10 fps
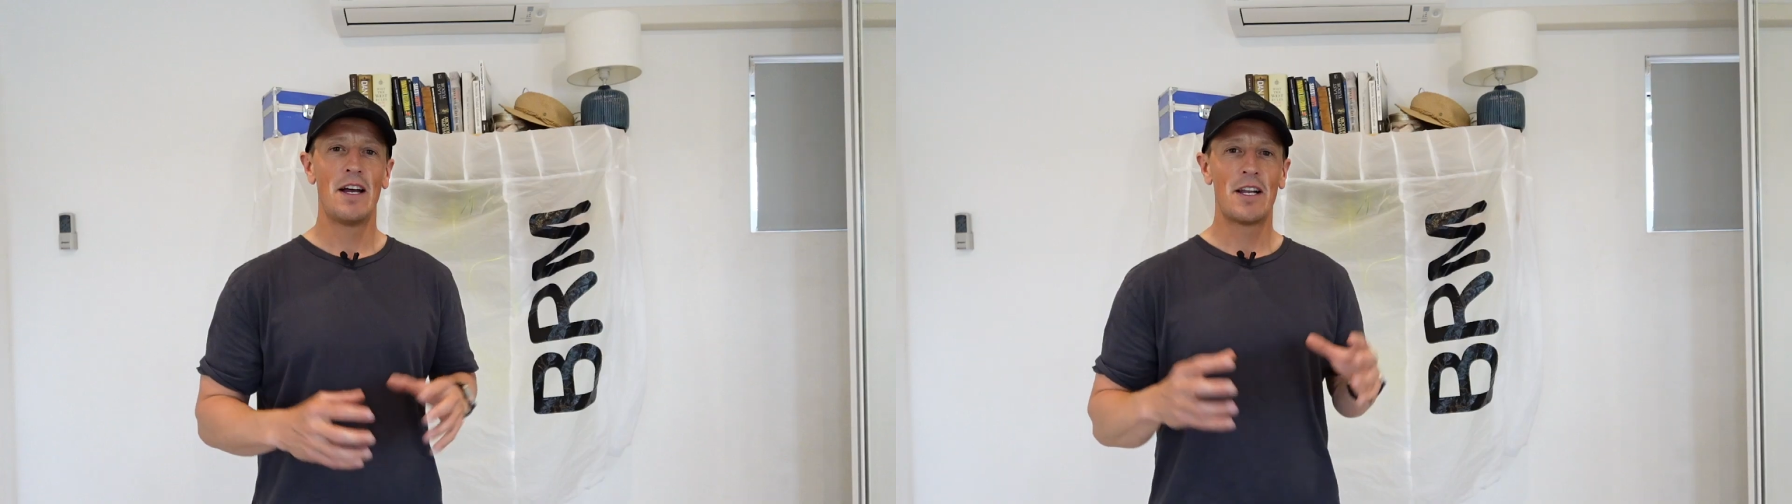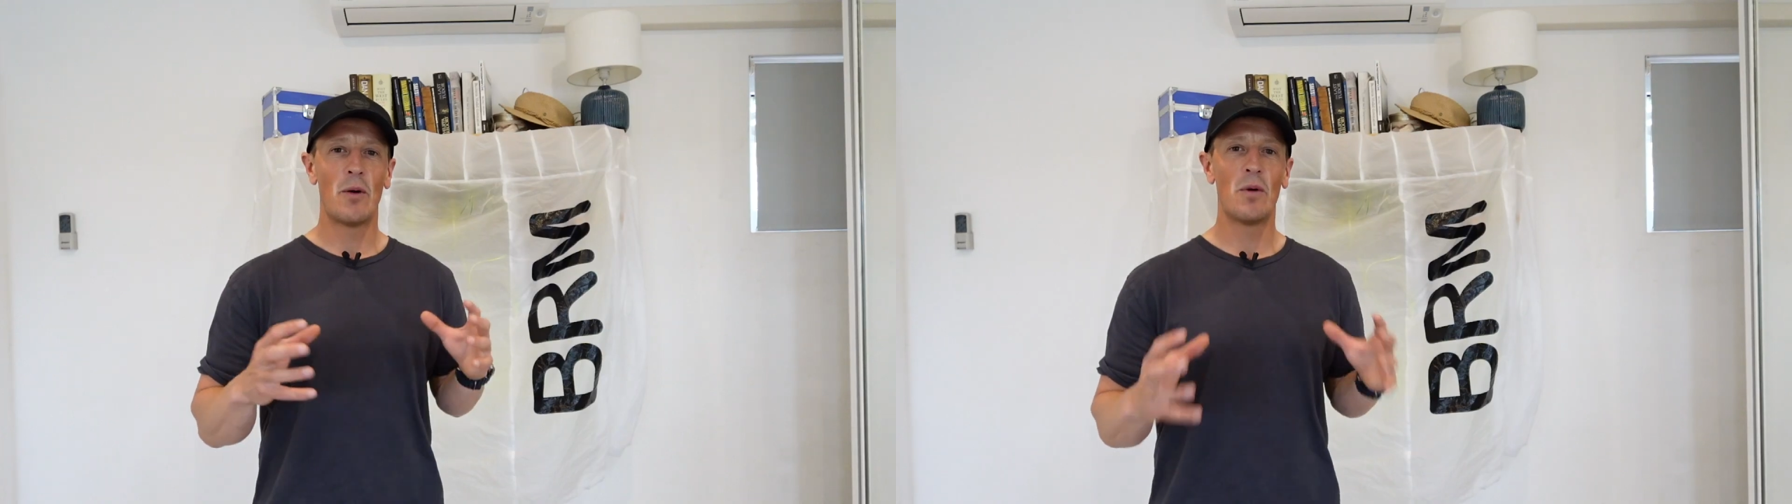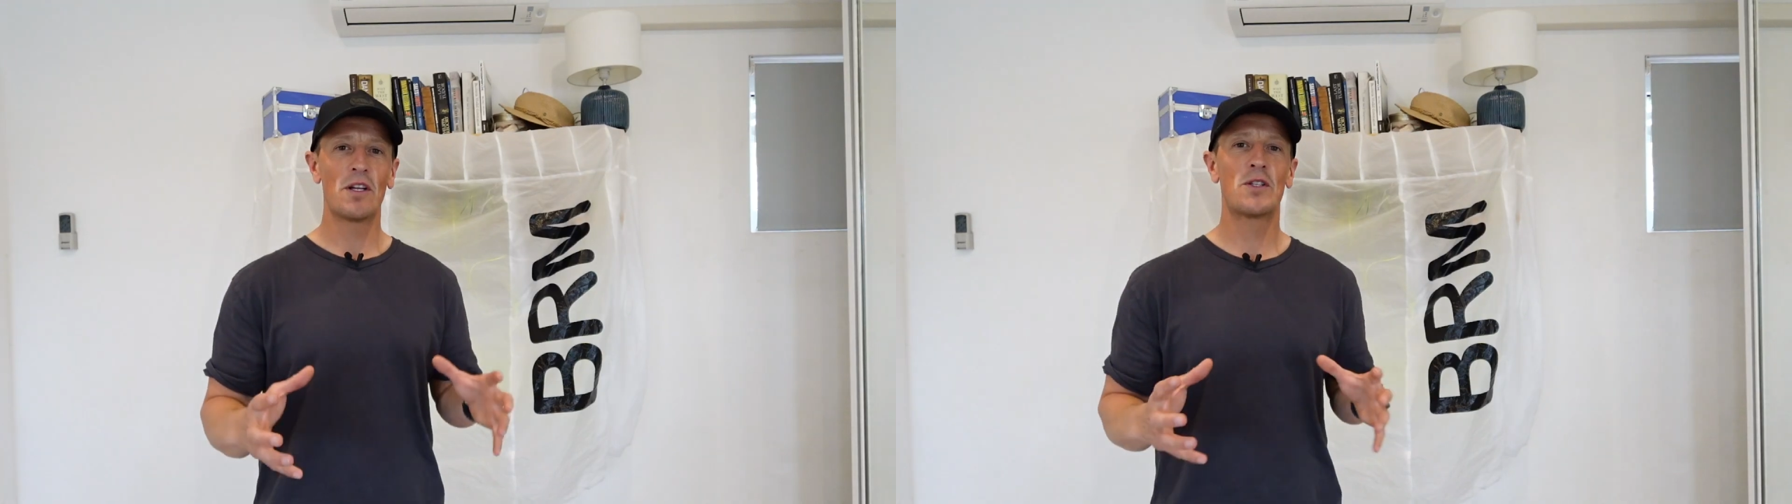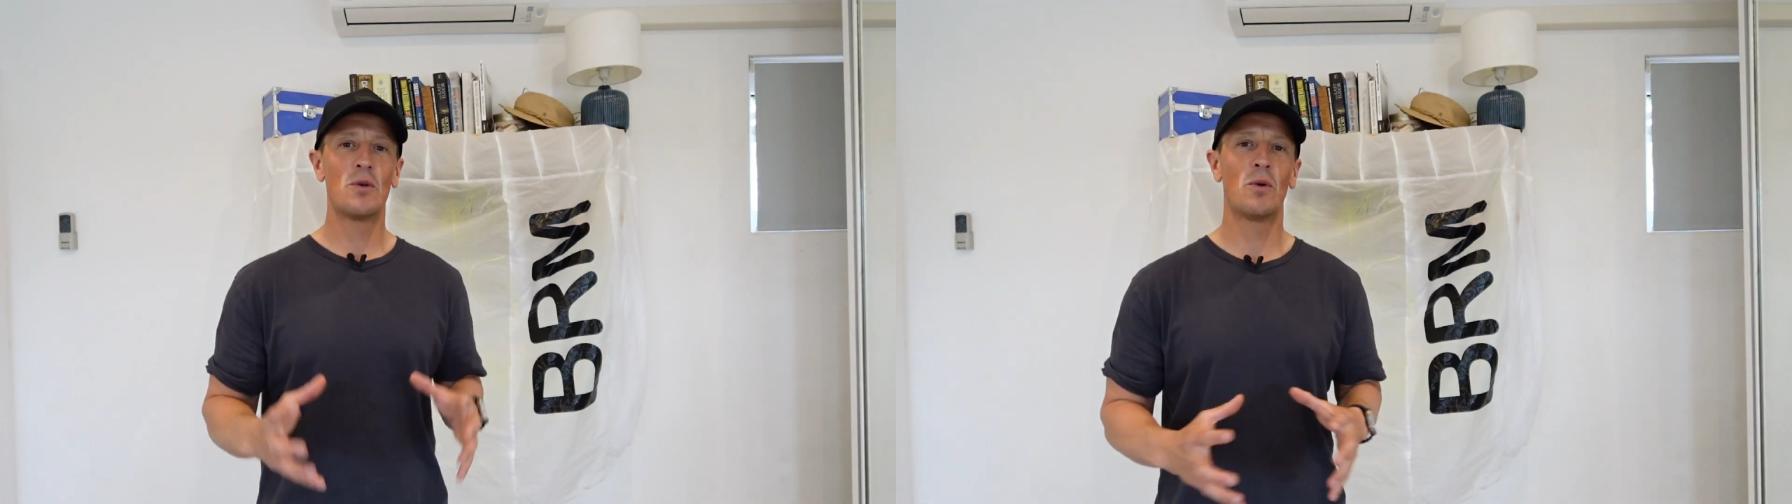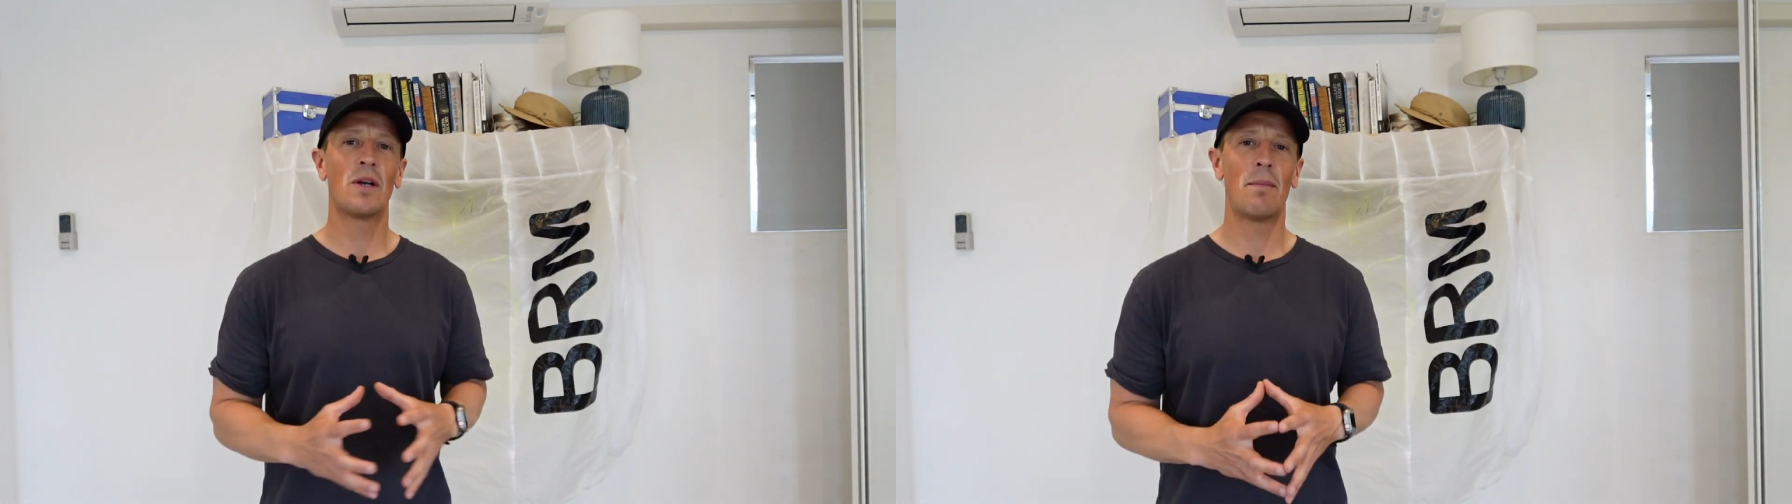Now I want to
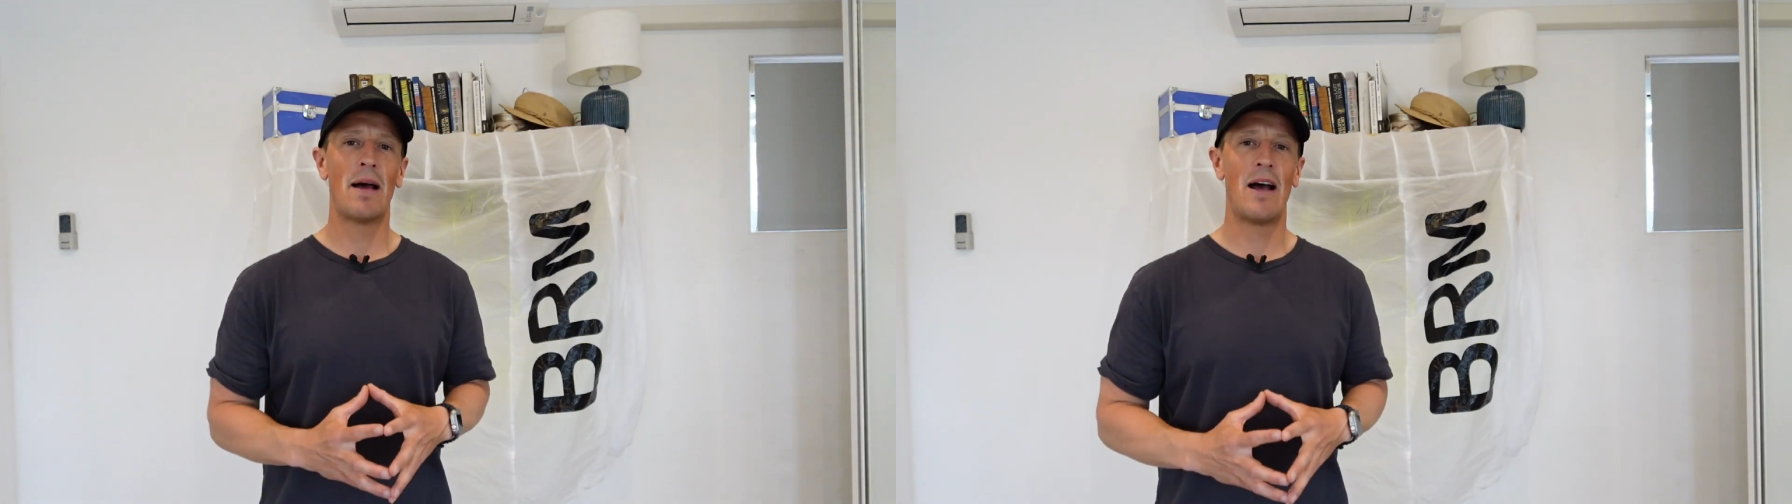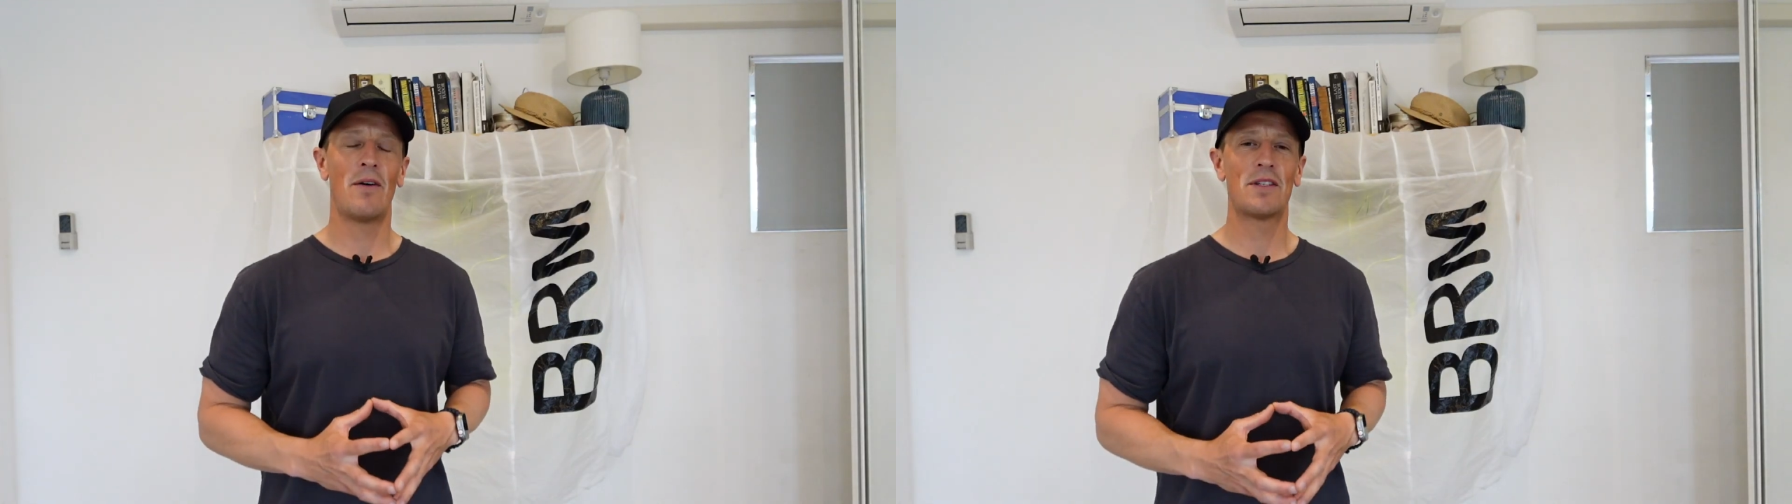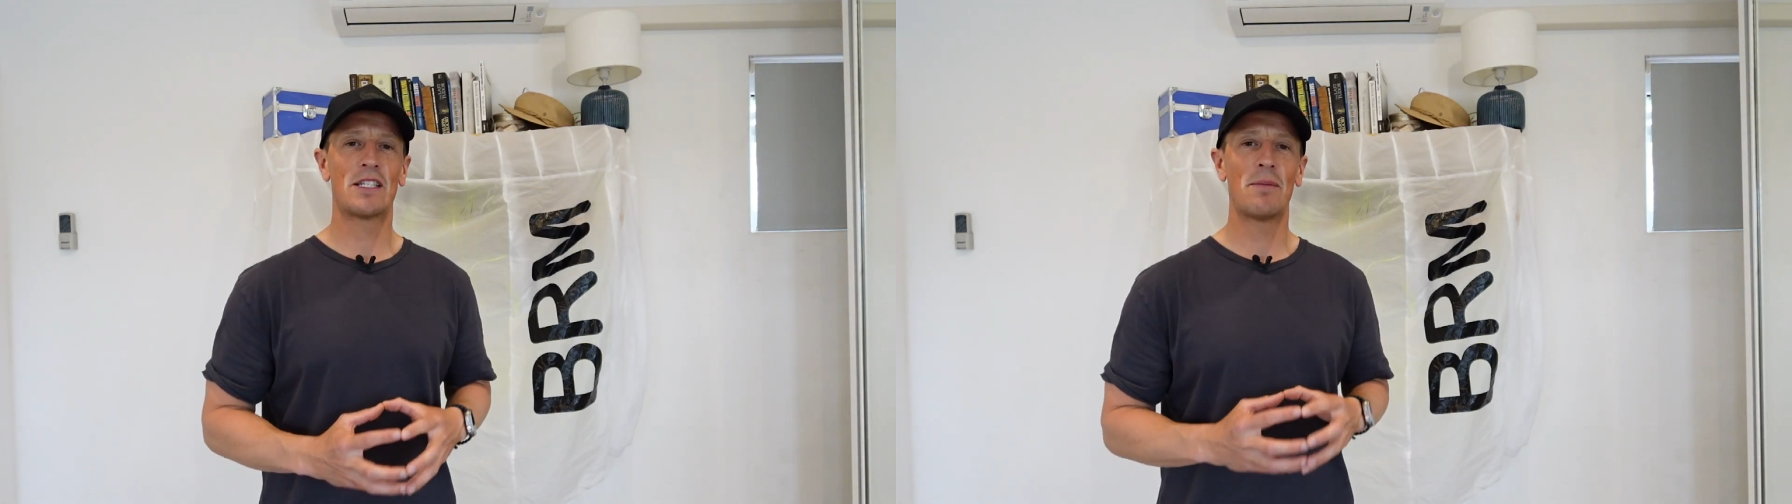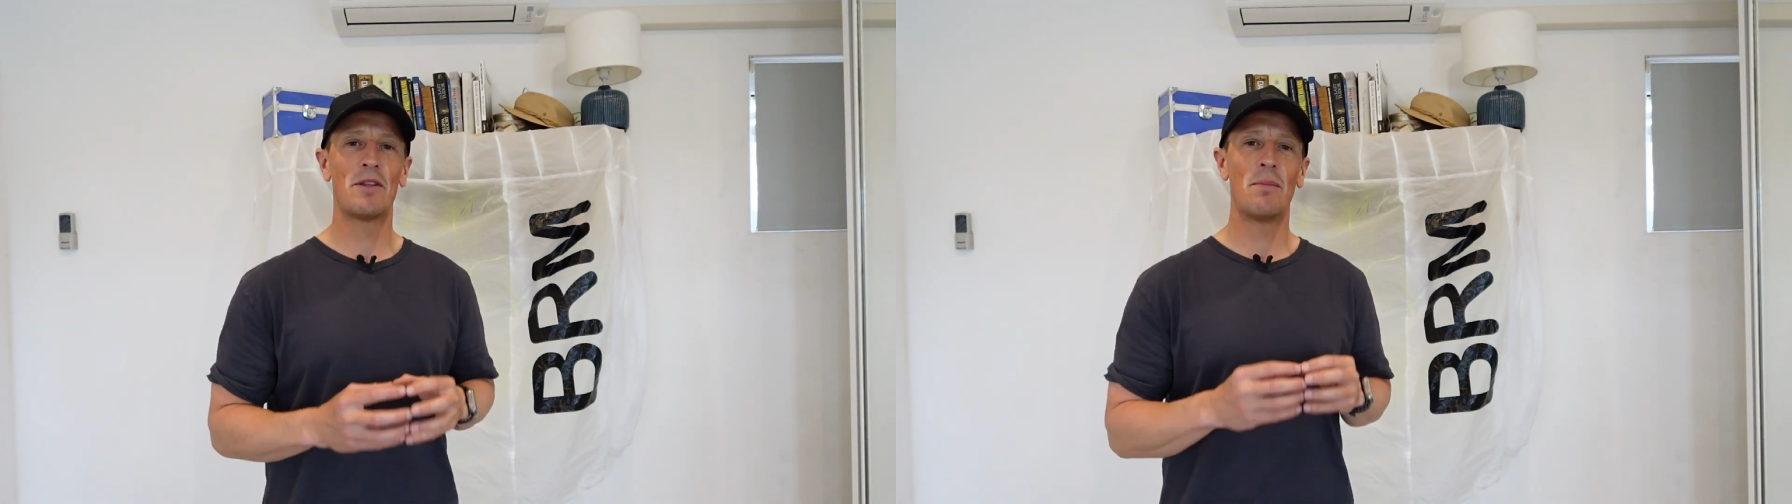talk about some of the